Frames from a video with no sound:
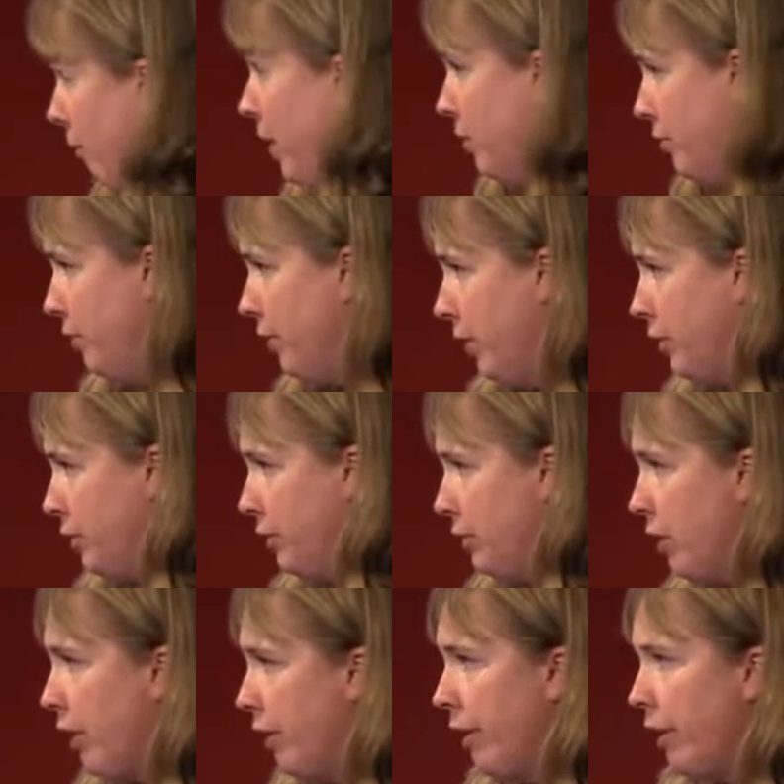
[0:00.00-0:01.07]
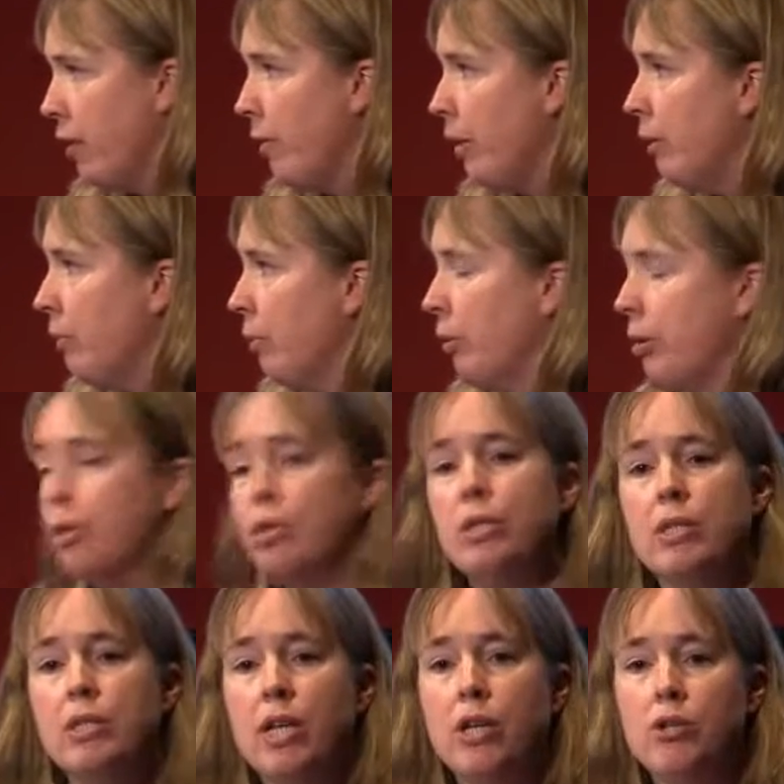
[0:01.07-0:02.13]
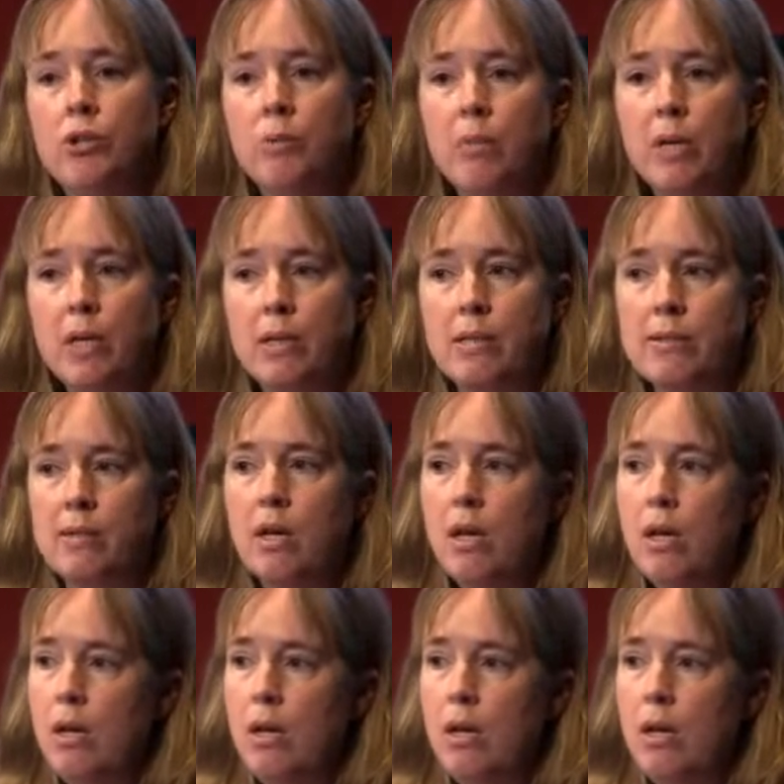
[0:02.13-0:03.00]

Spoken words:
of my introduction talking about immigration detention, because